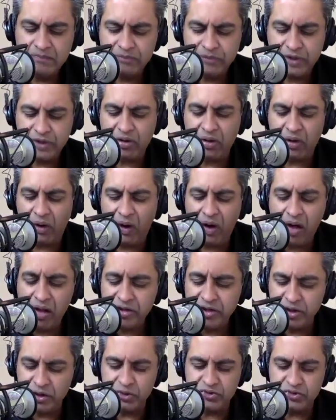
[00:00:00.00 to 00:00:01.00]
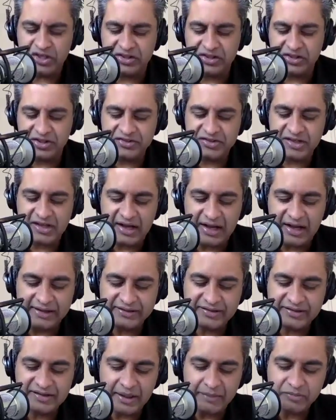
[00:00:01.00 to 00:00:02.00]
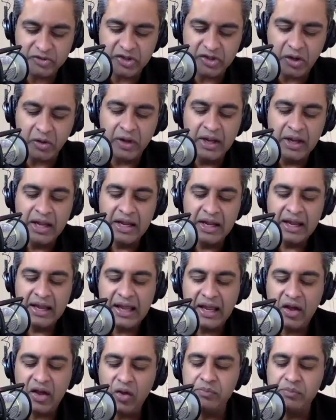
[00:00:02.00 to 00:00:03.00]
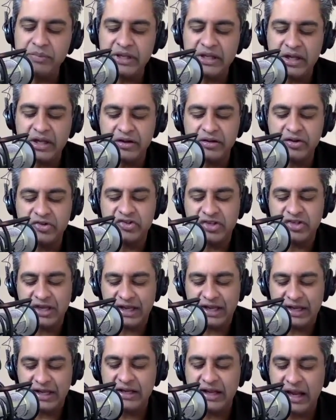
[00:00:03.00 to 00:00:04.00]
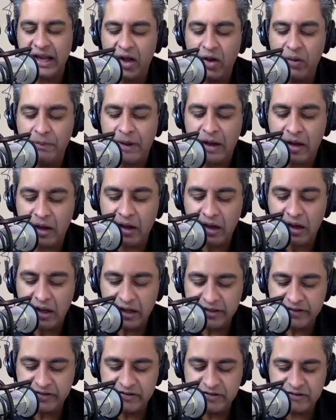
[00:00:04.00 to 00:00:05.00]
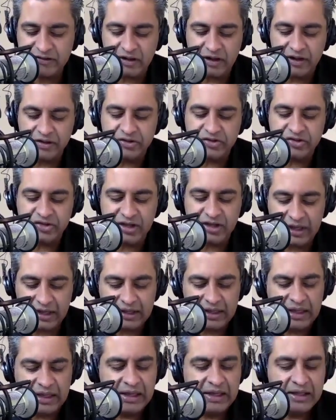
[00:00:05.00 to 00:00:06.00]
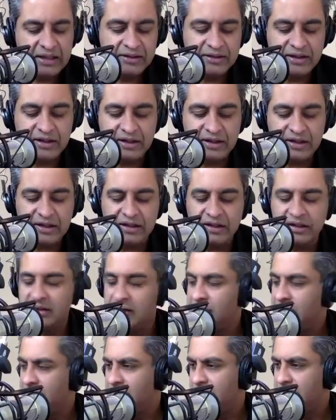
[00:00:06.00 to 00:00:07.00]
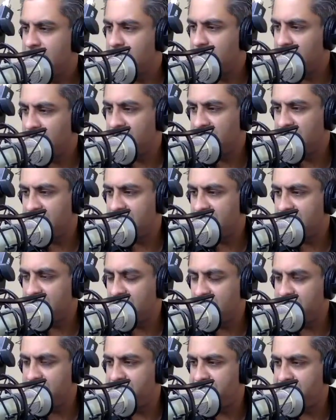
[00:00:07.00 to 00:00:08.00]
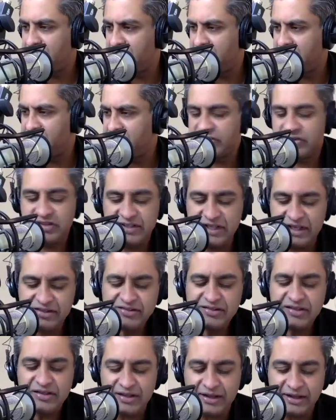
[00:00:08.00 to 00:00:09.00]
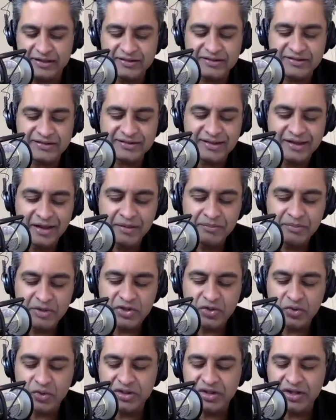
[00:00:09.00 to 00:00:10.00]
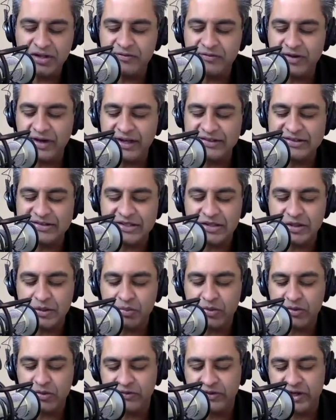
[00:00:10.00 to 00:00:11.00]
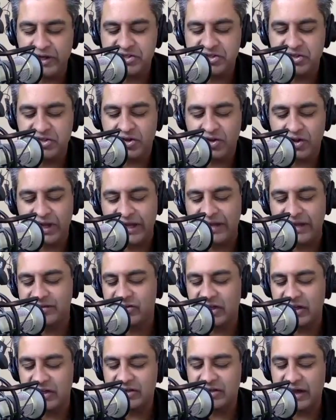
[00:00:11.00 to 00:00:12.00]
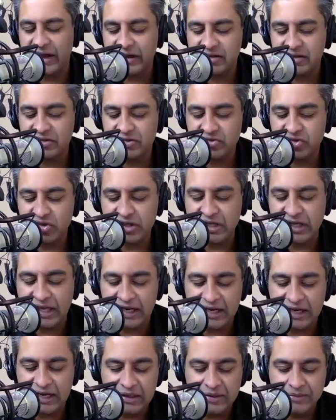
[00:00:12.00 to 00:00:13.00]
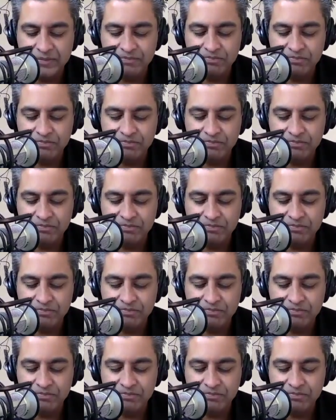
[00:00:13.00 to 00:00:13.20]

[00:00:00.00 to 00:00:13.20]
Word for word: they're all using these concepts. So help me understand, help us understand the uh, this dissonance between the advice that the professional class, like doctors, are getting